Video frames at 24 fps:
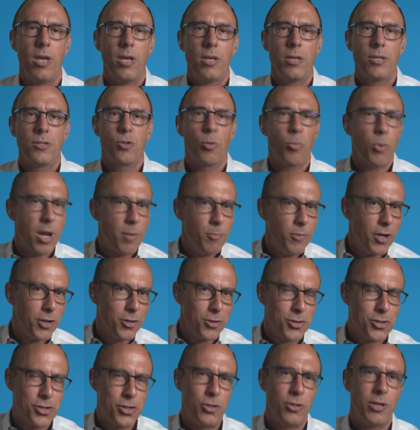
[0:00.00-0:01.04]
So Brian May
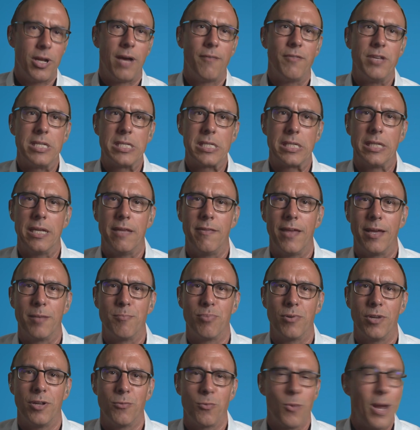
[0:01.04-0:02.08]
understood, obviously,
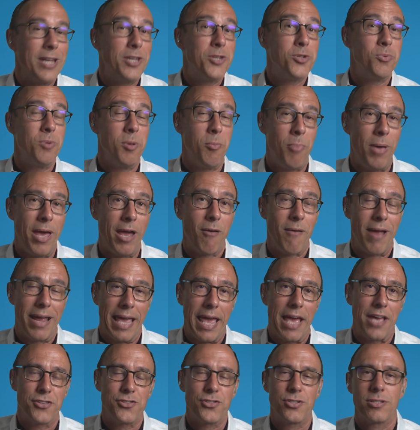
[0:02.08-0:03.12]
that right to repair,
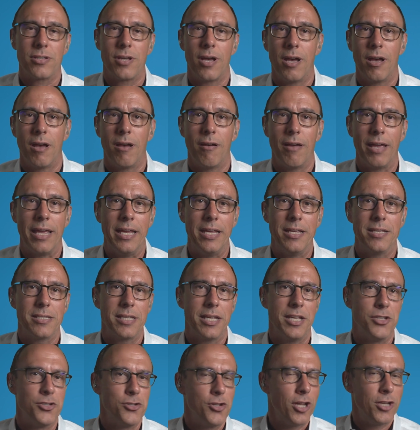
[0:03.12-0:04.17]

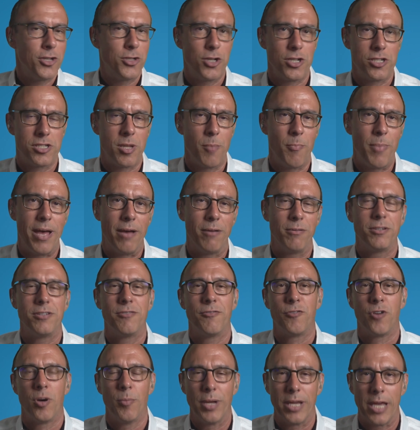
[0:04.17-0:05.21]
is not just about
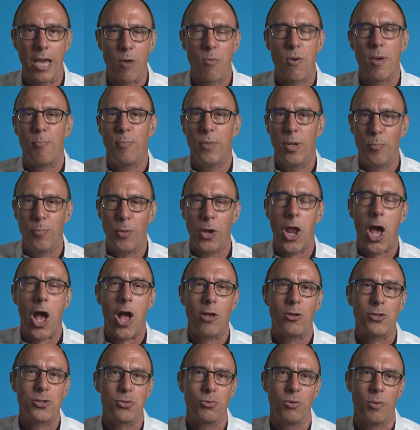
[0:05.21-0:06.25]
farming equipment, but
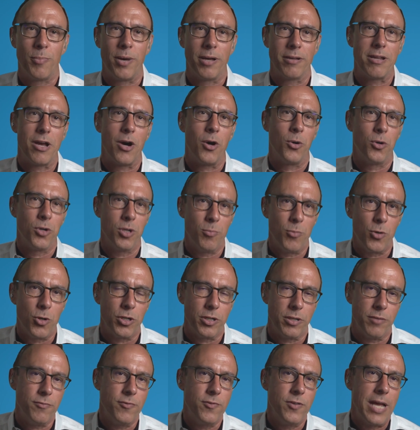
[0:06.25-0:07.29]
also about
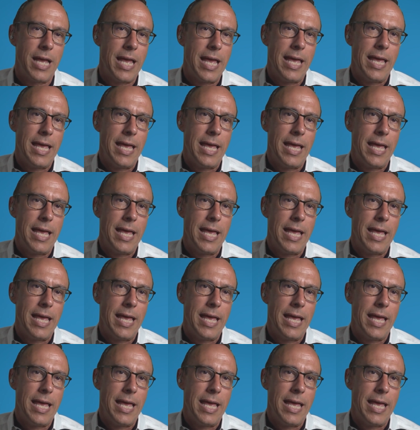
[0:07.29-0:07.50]
automotive.